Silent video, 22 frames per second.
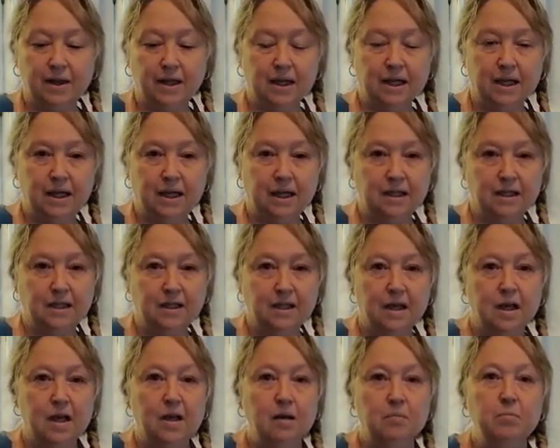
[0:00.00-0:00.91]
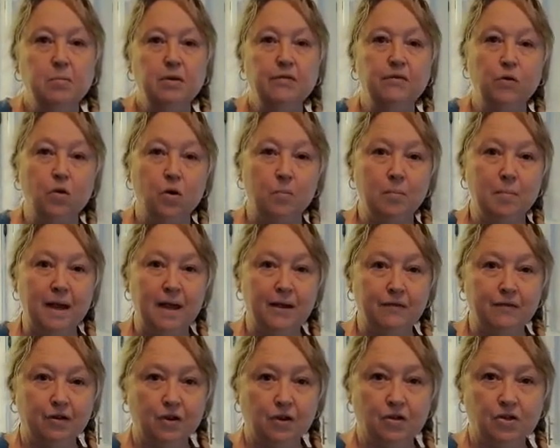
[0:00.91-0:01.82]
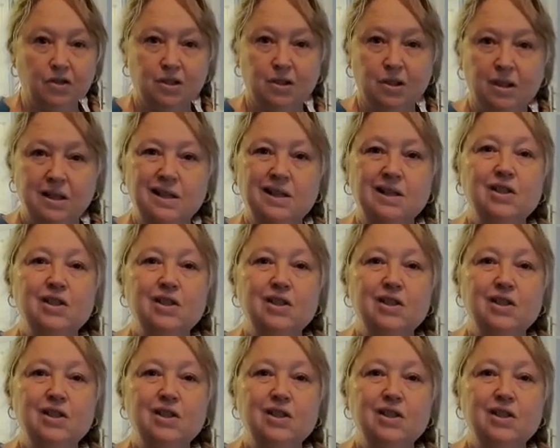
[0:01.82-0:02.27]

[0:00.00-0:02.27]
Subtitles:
things before May 1st,